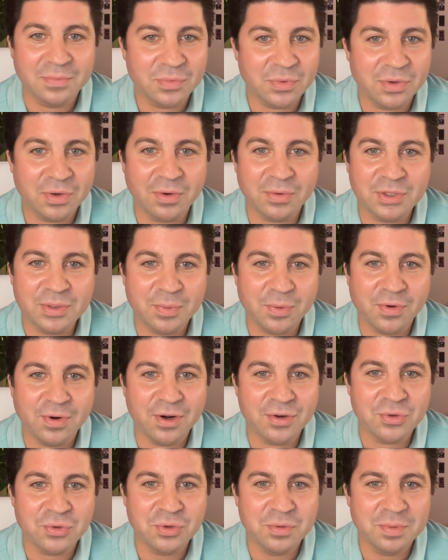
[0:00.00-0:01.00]
we all support
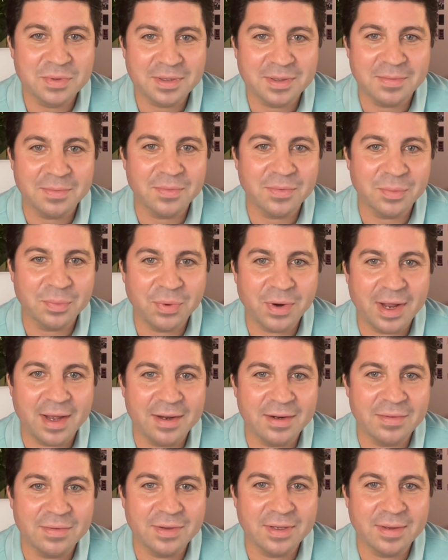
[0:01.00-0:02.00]
our troops and we're
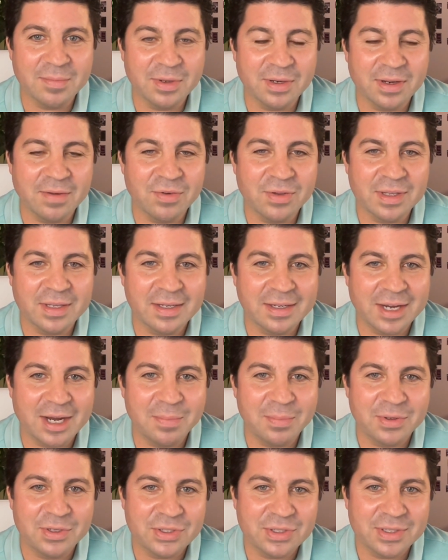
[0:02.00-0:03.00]
proud of him and everything he
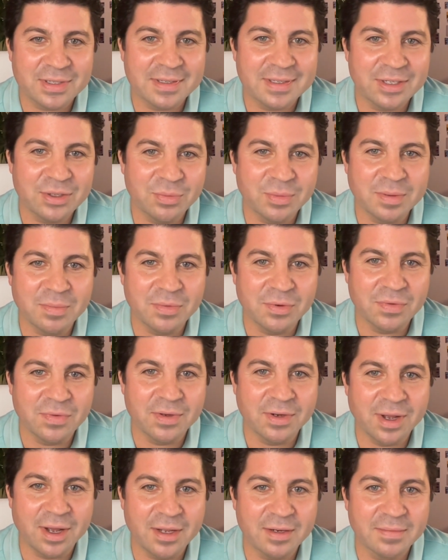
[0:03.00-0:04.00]
accomplished, and he'll be
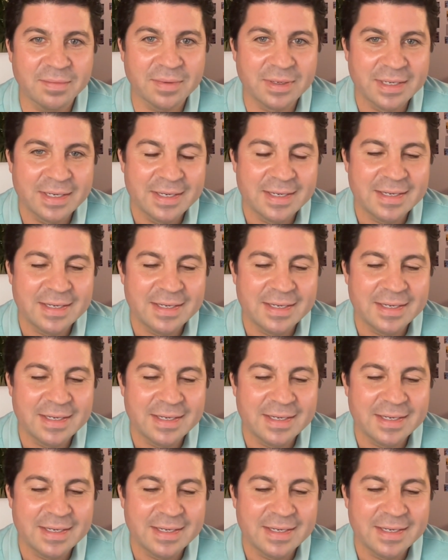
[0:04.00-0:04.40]
moving on.